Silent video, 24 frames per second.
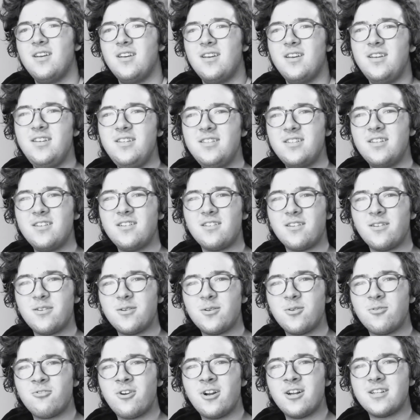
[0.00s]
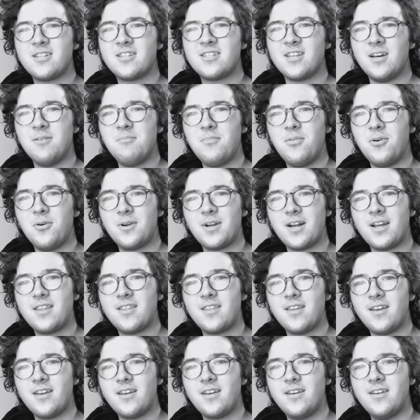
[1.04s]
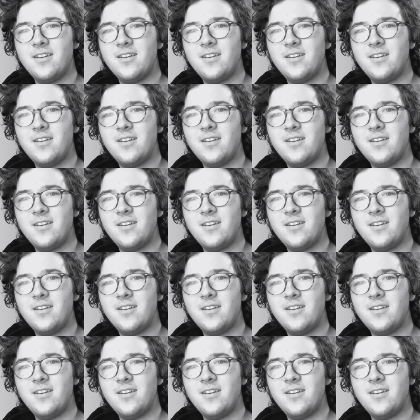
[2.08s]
He's gonna learn to run at some point, I think.